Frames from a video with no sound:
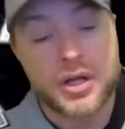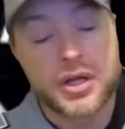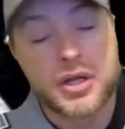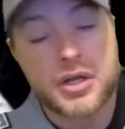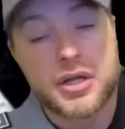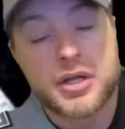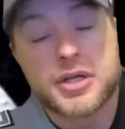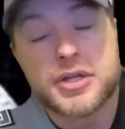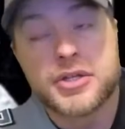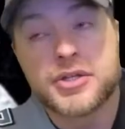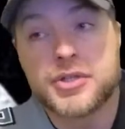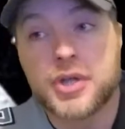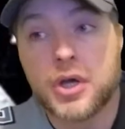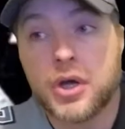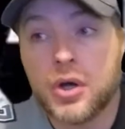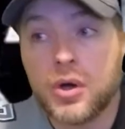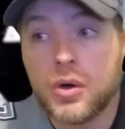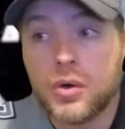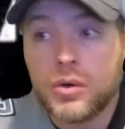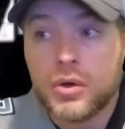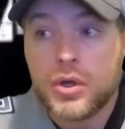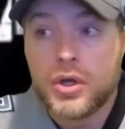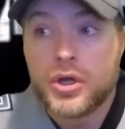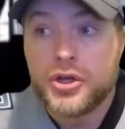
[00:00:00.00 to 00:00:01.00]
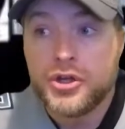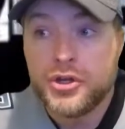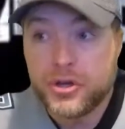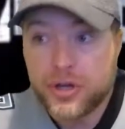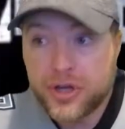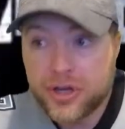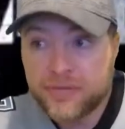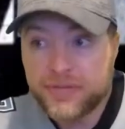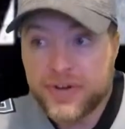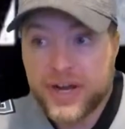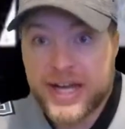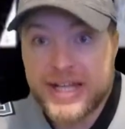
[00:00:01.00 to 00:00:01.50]
So you can
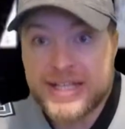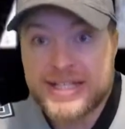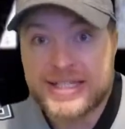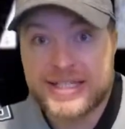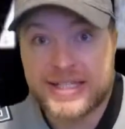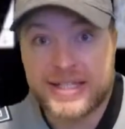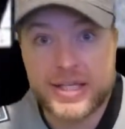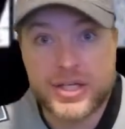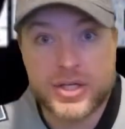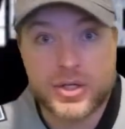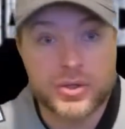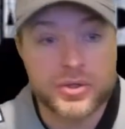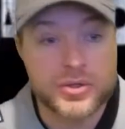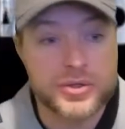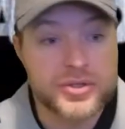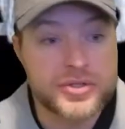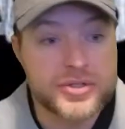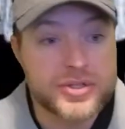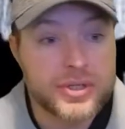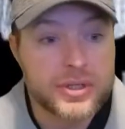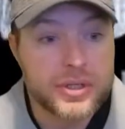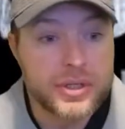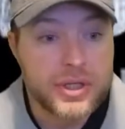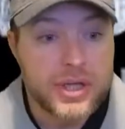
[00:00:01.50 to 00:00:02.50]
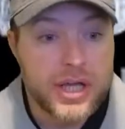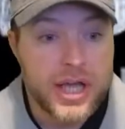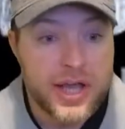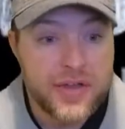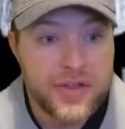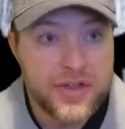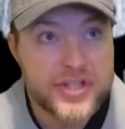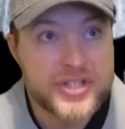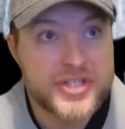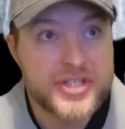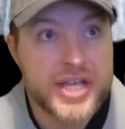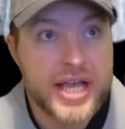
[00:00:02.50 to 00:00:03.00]
find steals in the
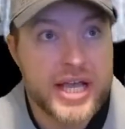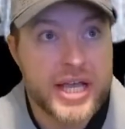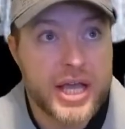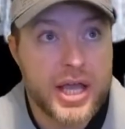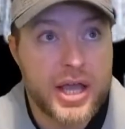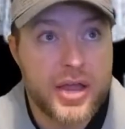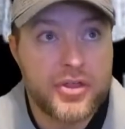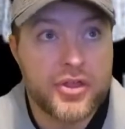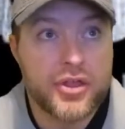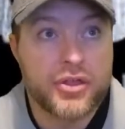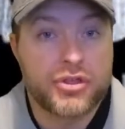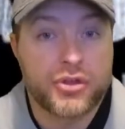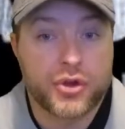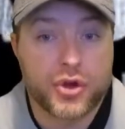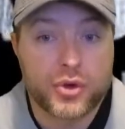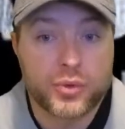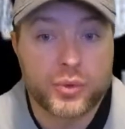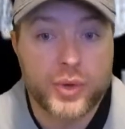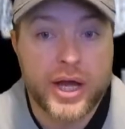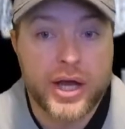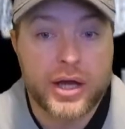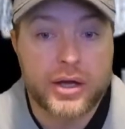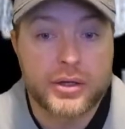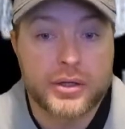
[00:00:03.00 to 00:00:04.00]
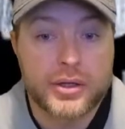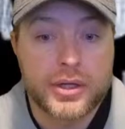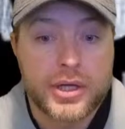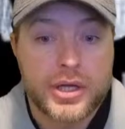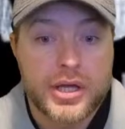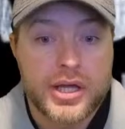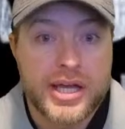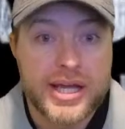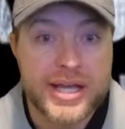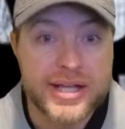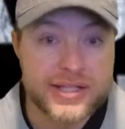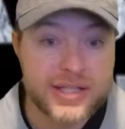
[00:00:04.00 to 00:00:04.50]
second and the third round.
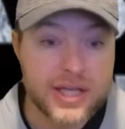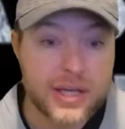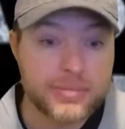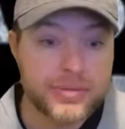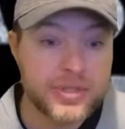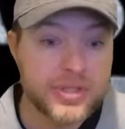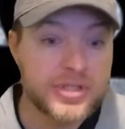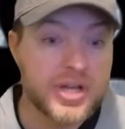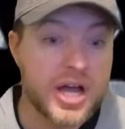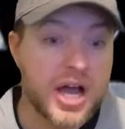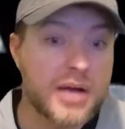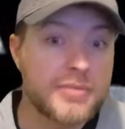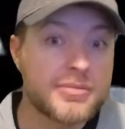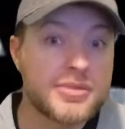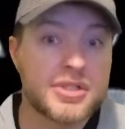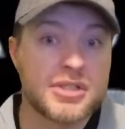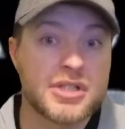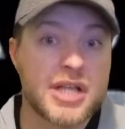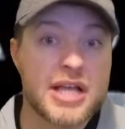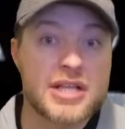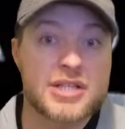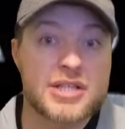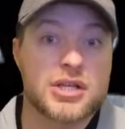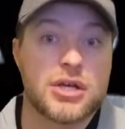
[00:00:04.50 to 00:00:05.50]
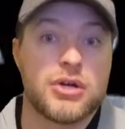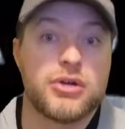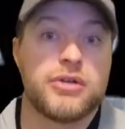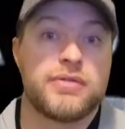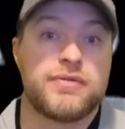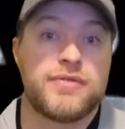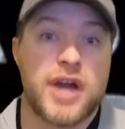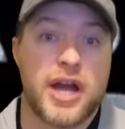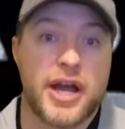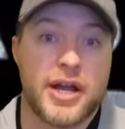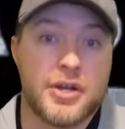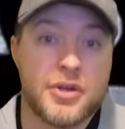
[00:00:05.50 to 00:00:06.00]
It's up to Tom Telesco to
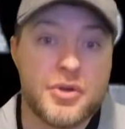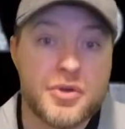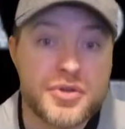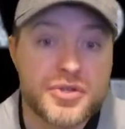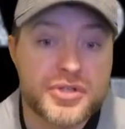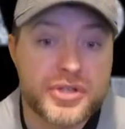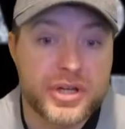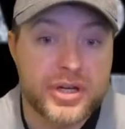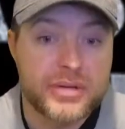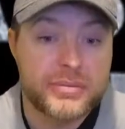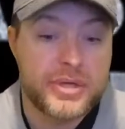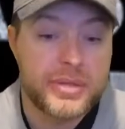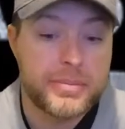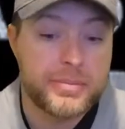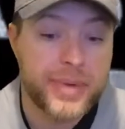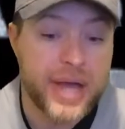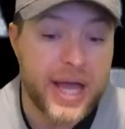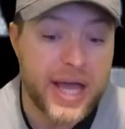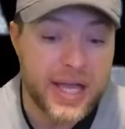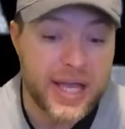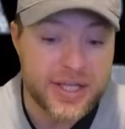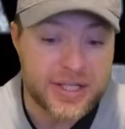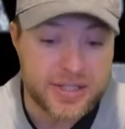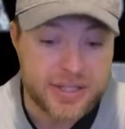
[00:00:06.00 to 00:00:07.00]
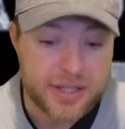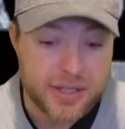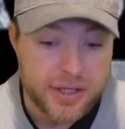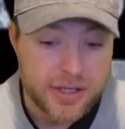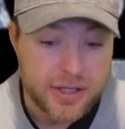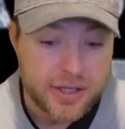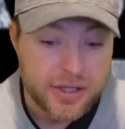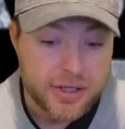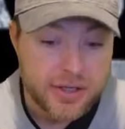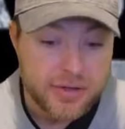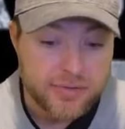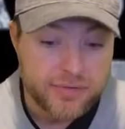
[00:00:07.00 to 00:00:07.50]
find who's going to be best
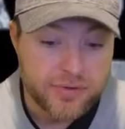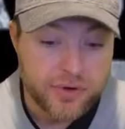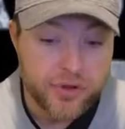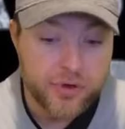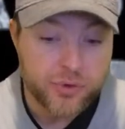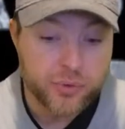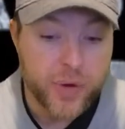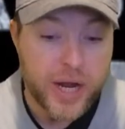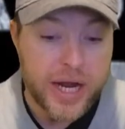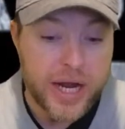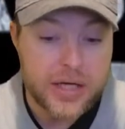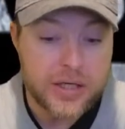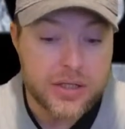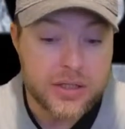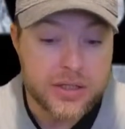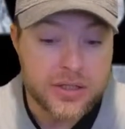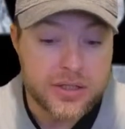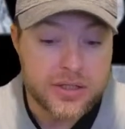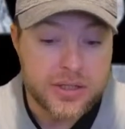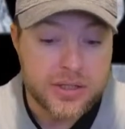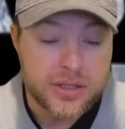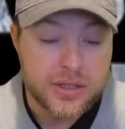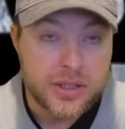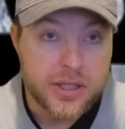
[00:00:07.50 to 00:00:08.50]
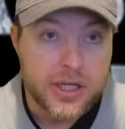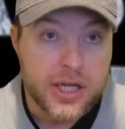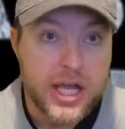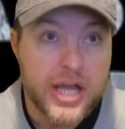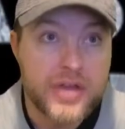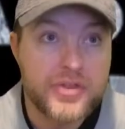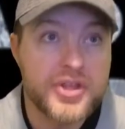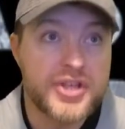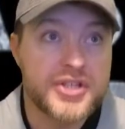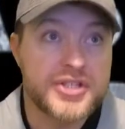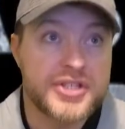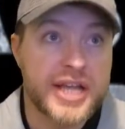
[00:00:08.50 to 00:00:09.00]
for the Raiders in
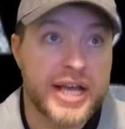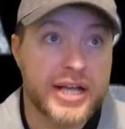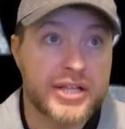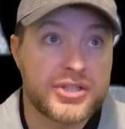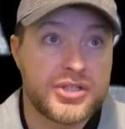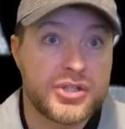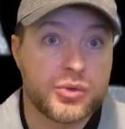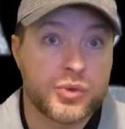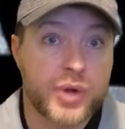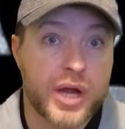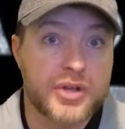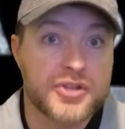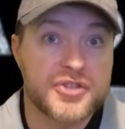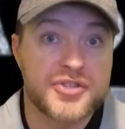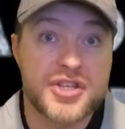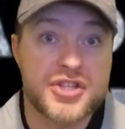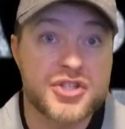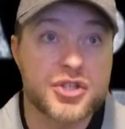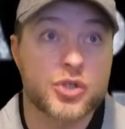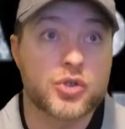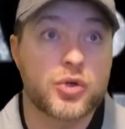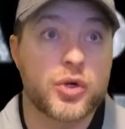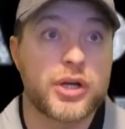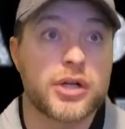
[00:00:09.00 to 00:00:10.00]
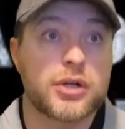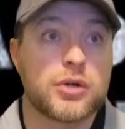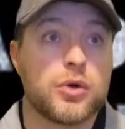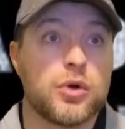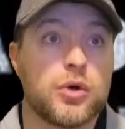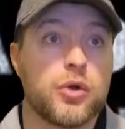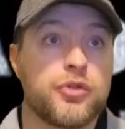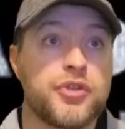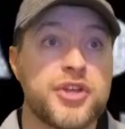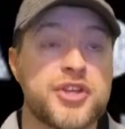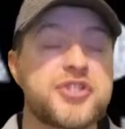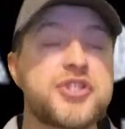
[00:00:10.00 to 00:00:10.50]
these next 2 rounds. These are critical.
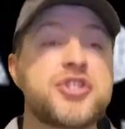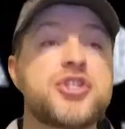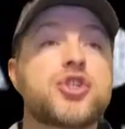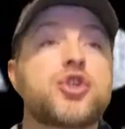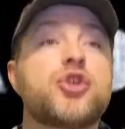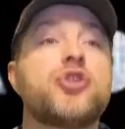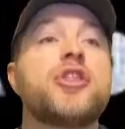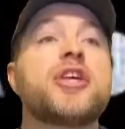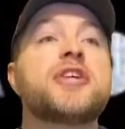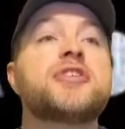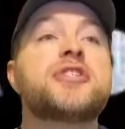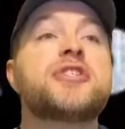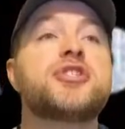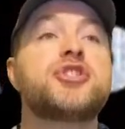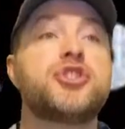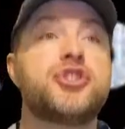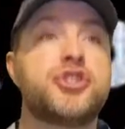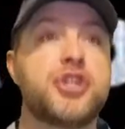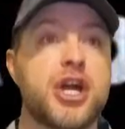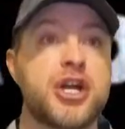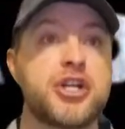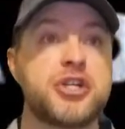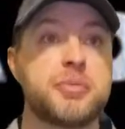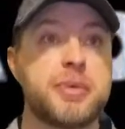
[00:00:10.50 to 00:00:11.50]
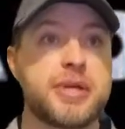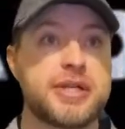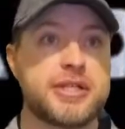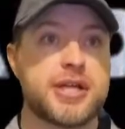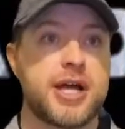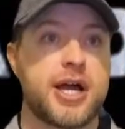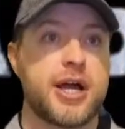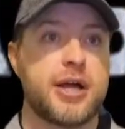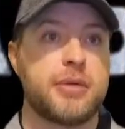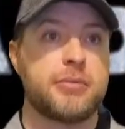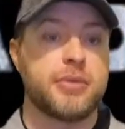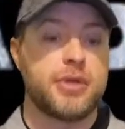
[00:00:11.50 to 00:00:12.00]
This is judgment
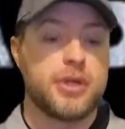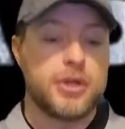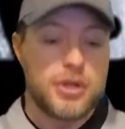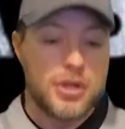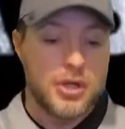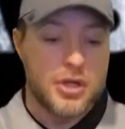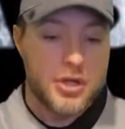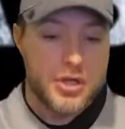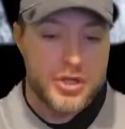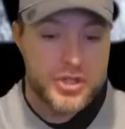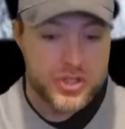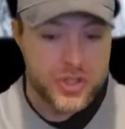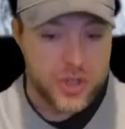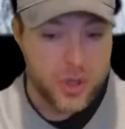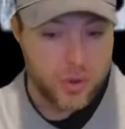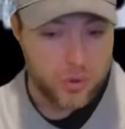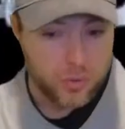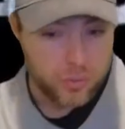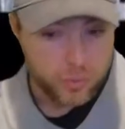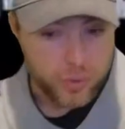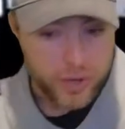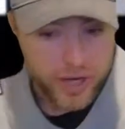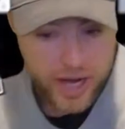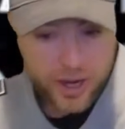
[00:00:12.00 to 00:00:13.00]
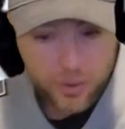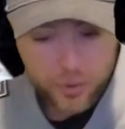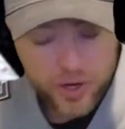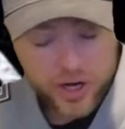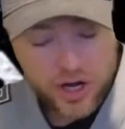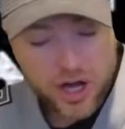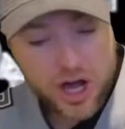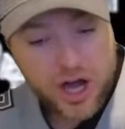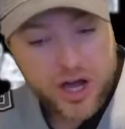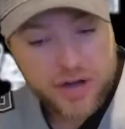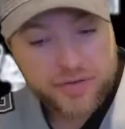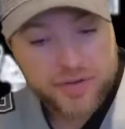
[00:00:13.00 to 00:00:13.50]
time. So when I went
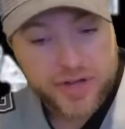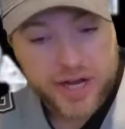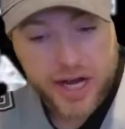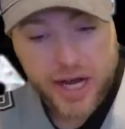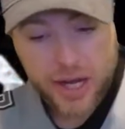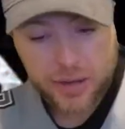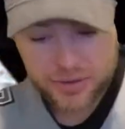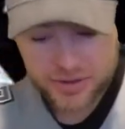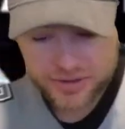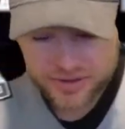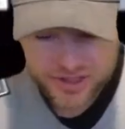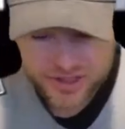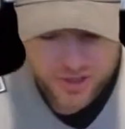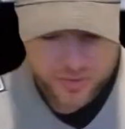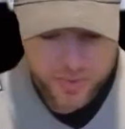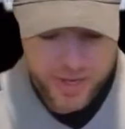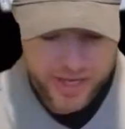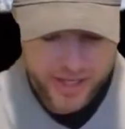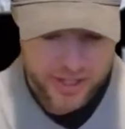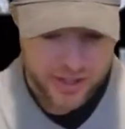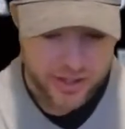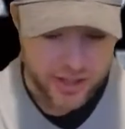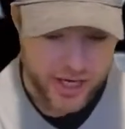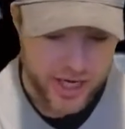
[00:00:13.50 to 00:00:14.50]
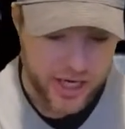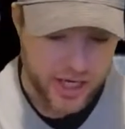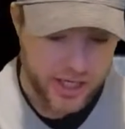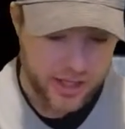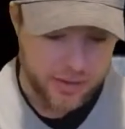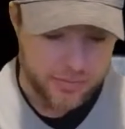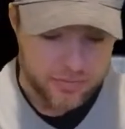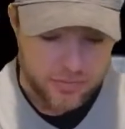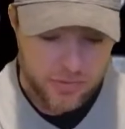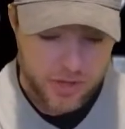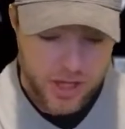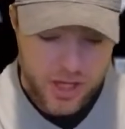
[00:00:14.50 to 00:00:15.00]
off and I was speculating
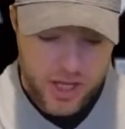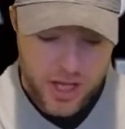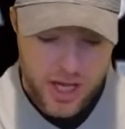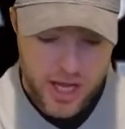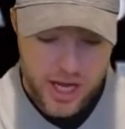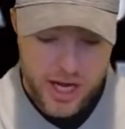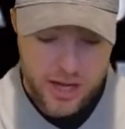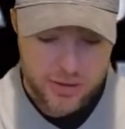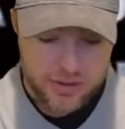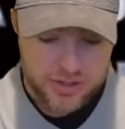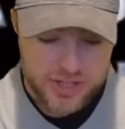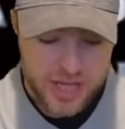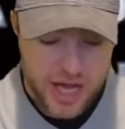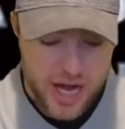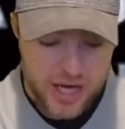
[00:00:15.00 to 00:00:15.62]
and I was talking